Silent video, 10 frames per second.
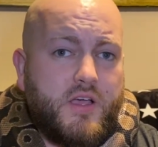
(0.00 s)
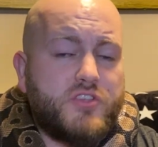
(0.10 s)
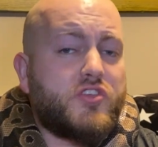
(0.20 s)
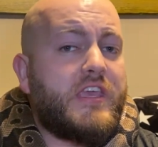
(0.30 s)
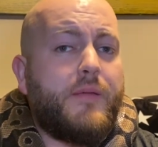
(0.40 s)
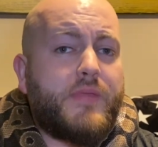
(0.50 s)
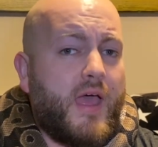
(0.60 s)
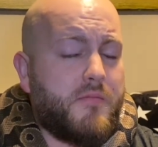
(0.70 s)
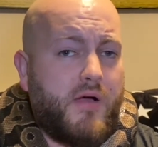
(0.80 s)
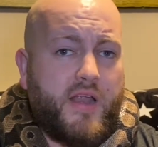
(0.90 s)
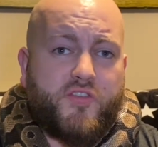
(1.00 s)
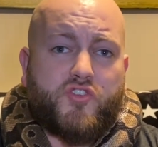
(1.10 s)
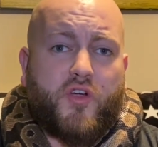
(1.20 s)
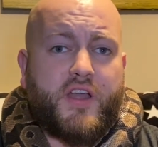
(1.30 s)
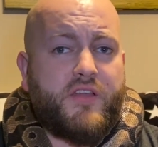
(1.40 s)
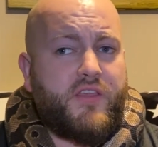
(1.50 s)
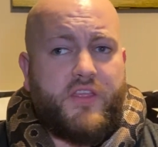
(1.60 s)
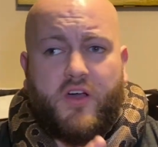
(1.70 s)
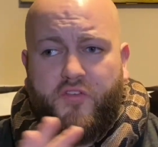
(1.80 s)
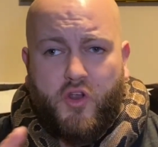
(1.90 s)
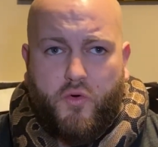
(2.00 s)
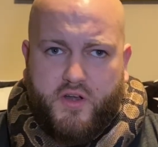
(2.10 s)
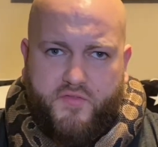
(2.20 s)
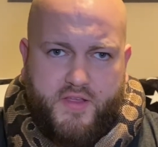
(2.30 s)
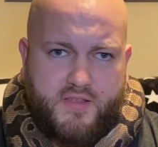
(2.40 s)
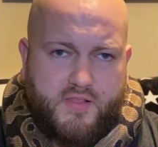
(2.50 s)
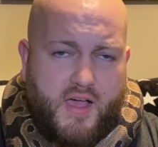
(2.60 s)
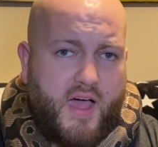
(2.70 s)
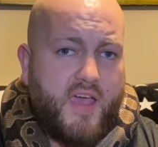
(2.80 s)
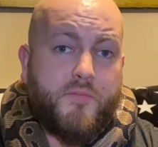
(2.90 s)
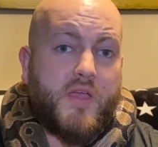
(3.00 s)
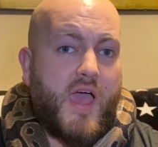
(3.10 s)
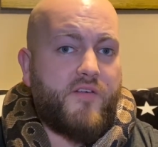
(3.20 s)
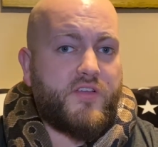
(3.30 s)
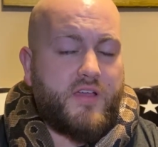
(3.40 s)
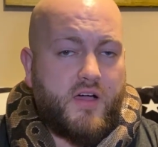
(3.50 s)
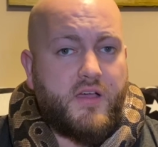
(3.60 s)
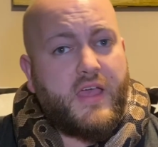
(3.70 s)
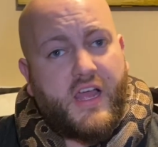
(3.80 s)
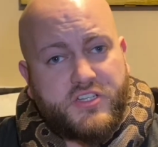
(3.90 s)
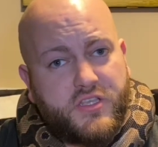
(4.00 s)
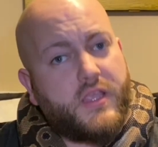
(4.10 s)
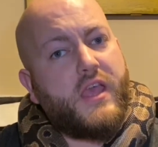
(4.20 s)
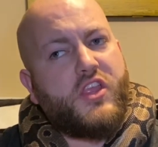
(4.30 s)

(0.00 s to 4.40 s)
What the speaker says: So keep that in mind. If you're trying to, if you don't want to feed it live, but you have a hatchling,